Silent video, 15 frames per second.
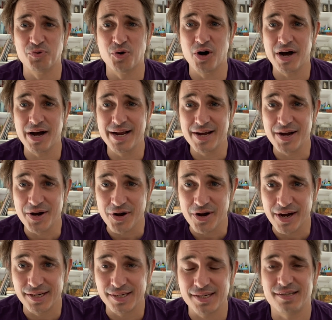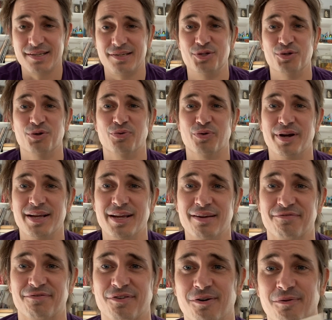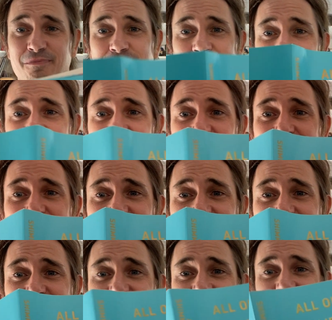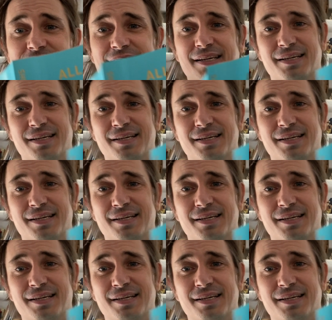why don't I just do a reading from this,